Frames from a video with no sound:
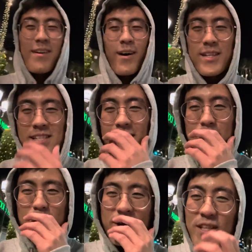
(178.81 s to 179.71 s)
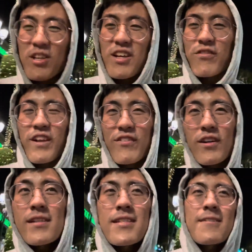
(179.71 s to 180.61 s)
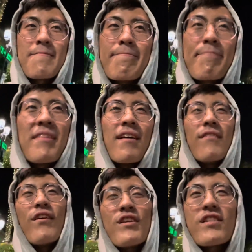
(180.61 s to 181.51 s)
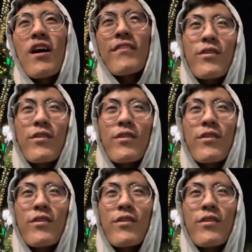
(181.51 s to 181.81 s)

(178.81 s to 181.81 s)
Honestly, pretty unique flavors. Very soft,